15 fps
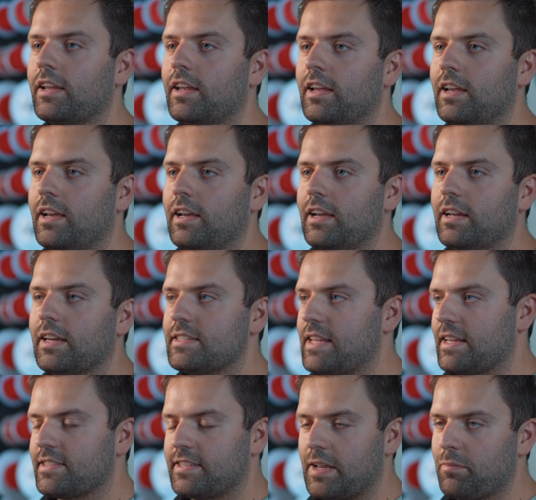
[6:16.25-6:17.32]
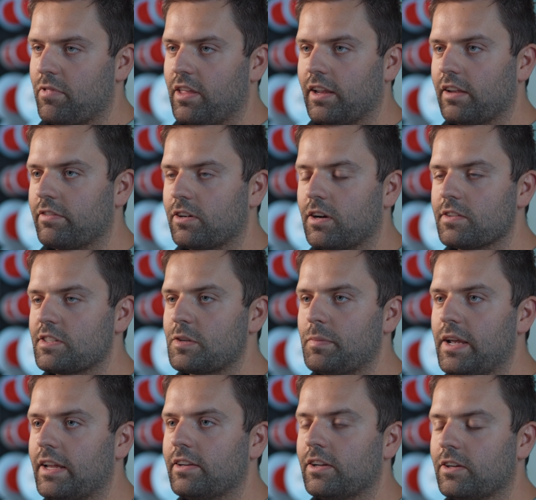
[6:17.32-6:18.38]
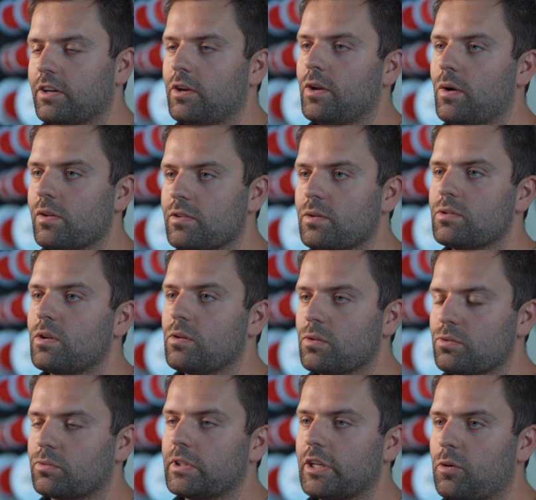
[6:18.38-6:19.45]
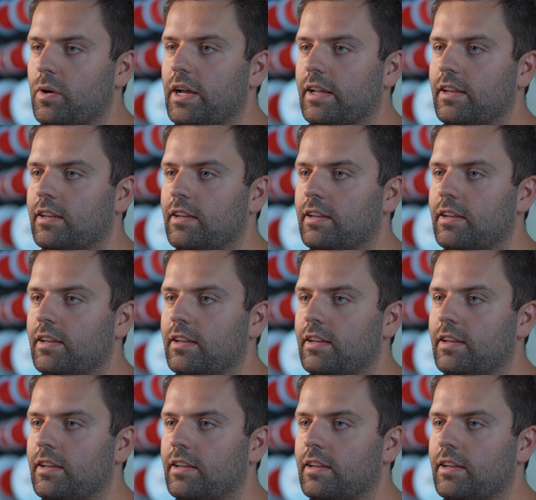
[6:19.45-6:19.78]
And it's that same thing. If you're on cement, you're gonna notice those holes really quick.